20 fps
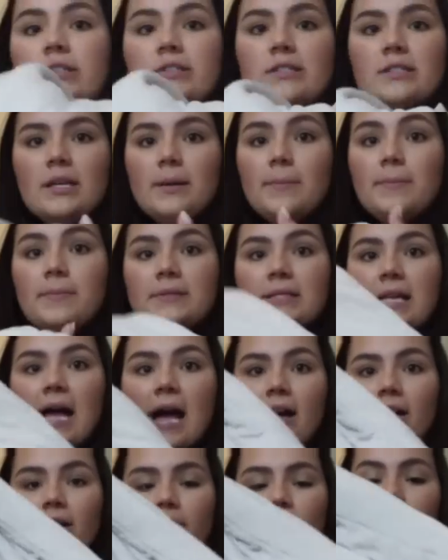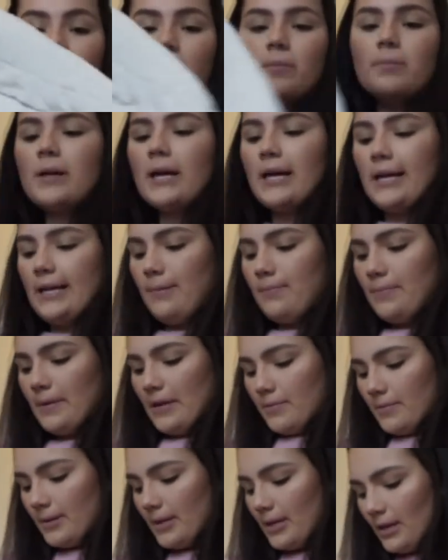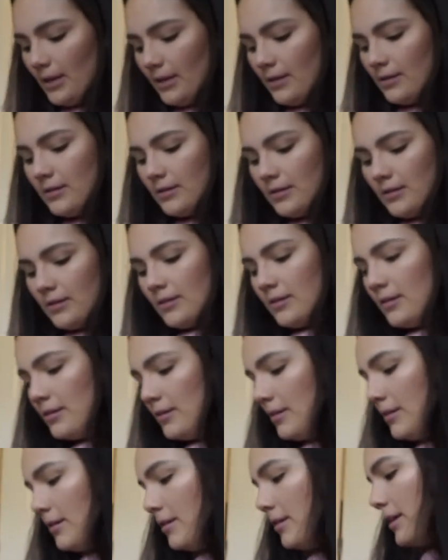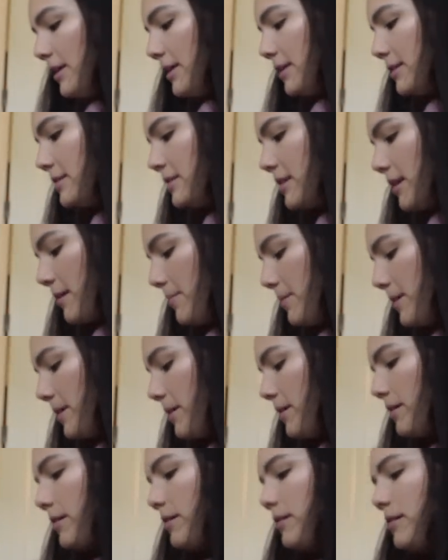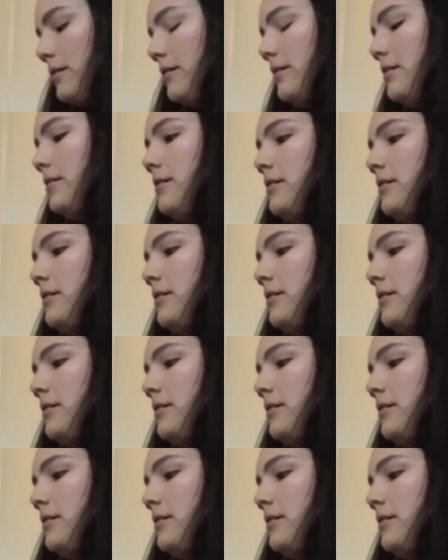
sleep sack from Kyte Baby. you grab her